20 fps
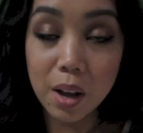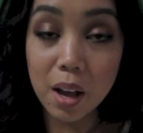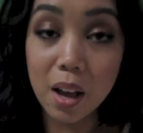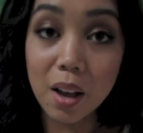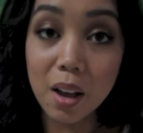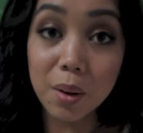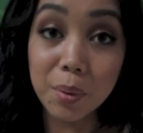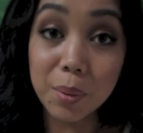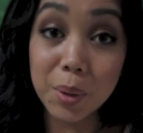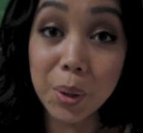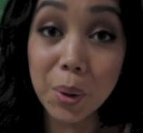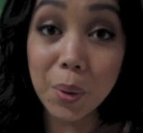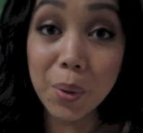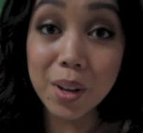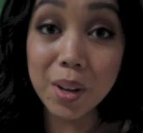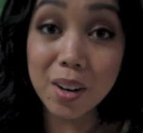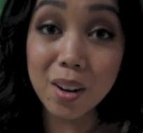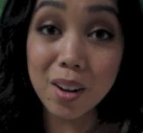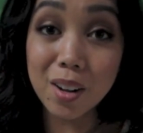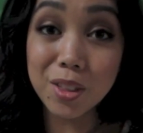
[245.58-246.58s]
Uh, we're
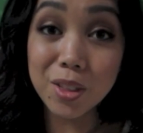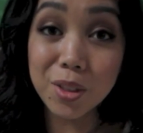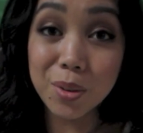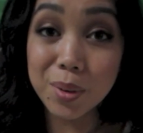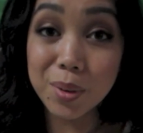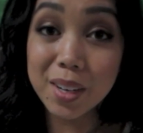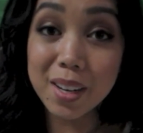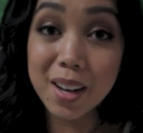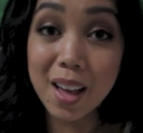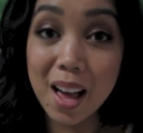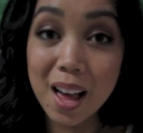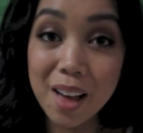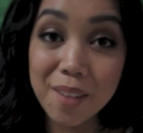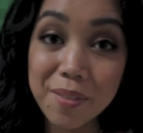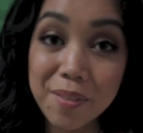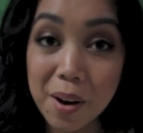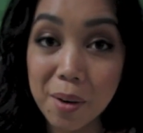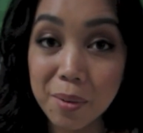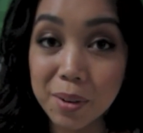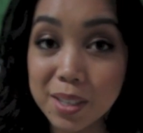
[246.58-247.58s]
going on three and a half
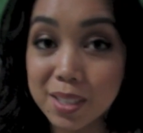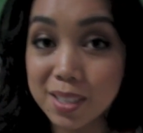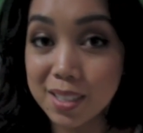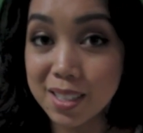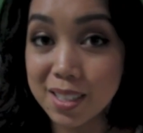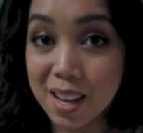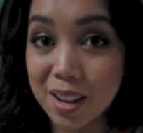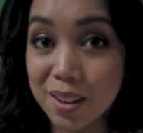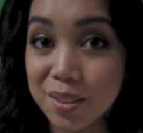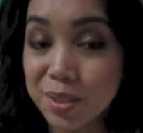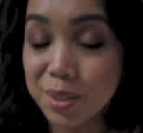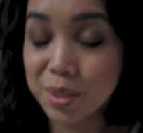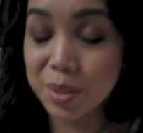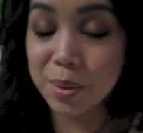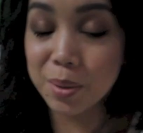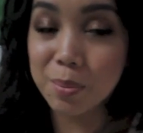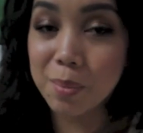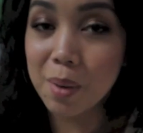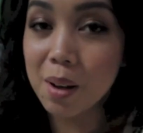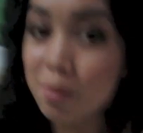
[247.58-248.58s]
hours now, so
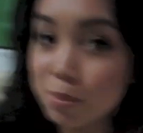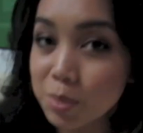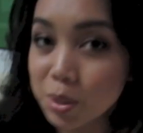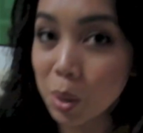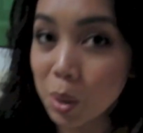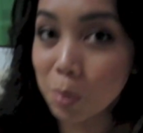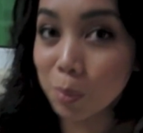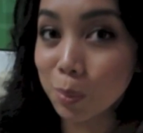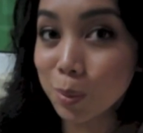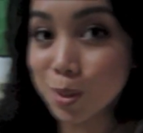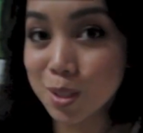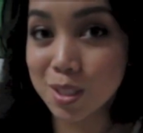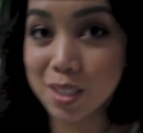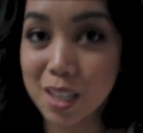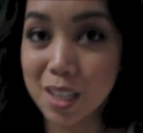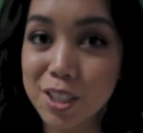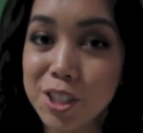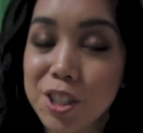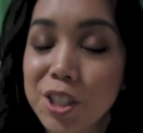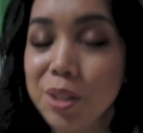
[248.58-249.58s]
mom's almost
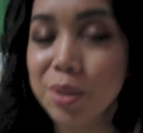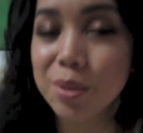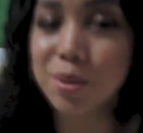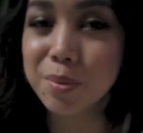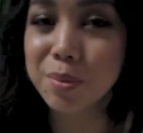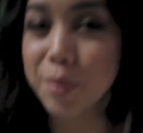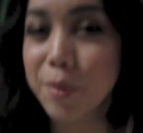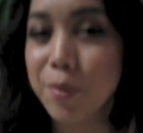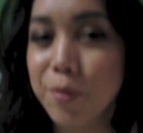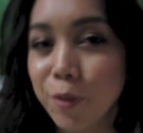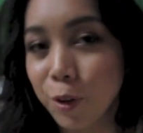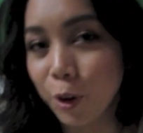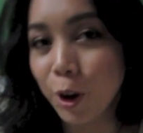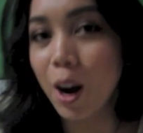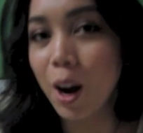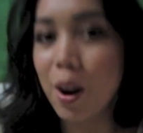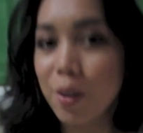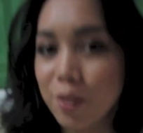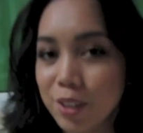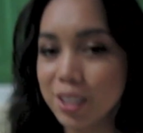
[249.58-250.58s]
done. She goes for four
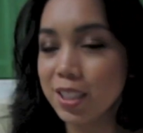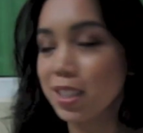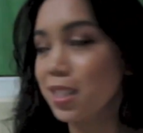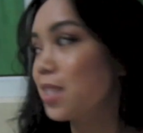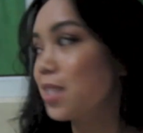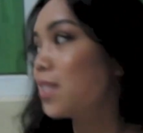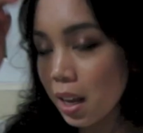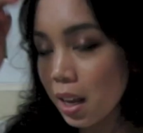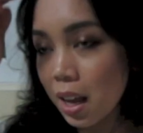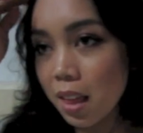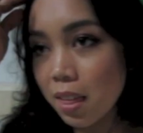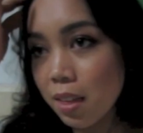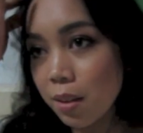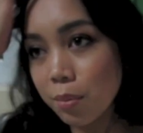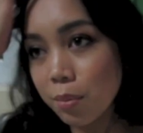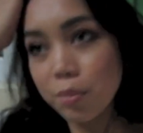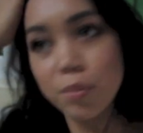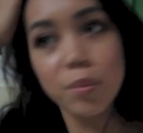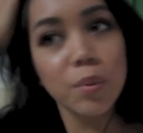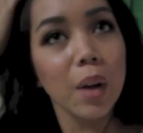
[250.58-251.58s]
hours, and then
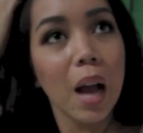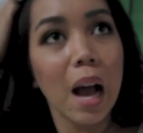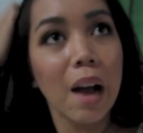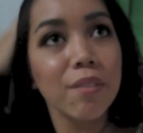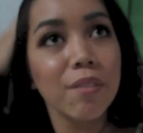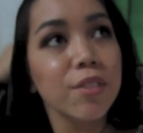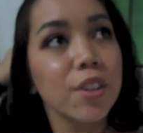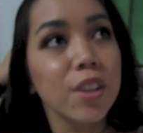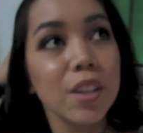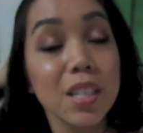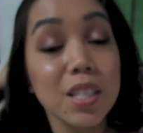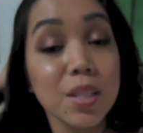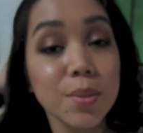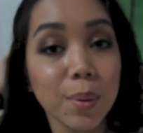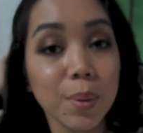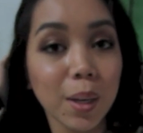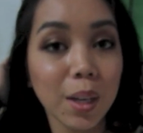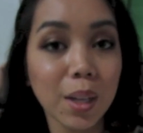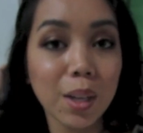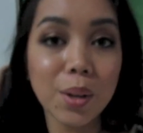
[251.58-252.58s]
after this,
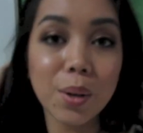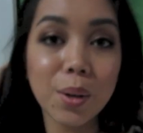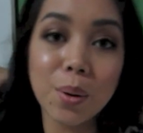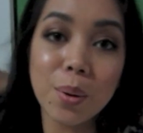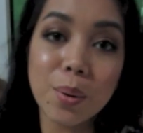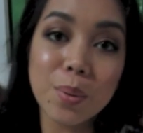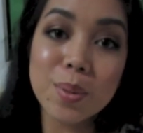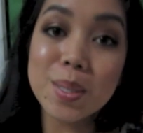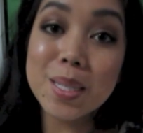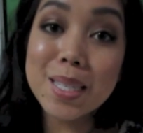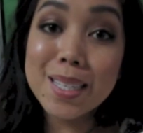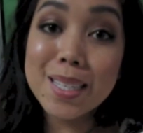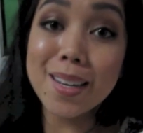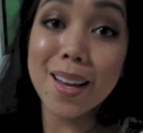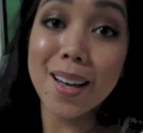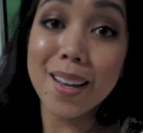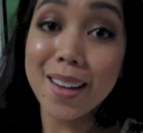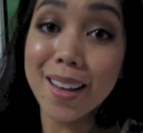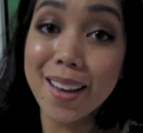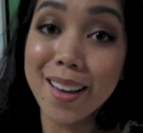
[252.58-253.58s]
we're gonna go see
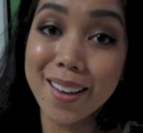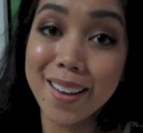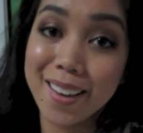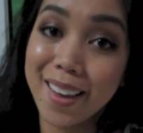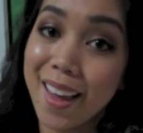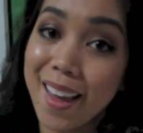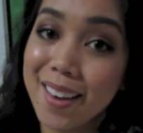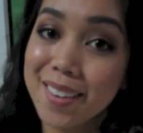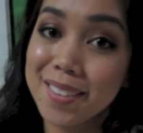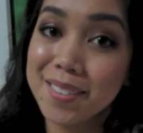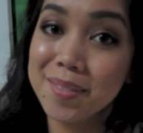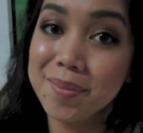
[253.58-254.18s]
Nana again.